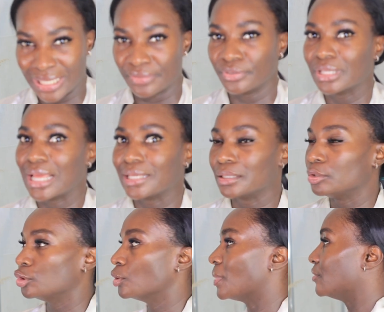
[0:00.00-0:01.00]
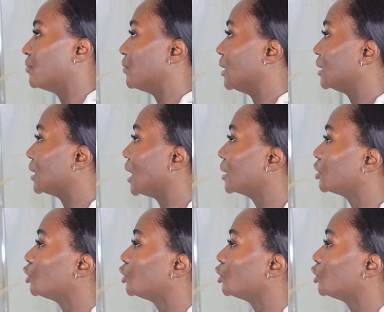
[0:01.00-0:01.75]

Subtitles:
I feel like, you know, my face has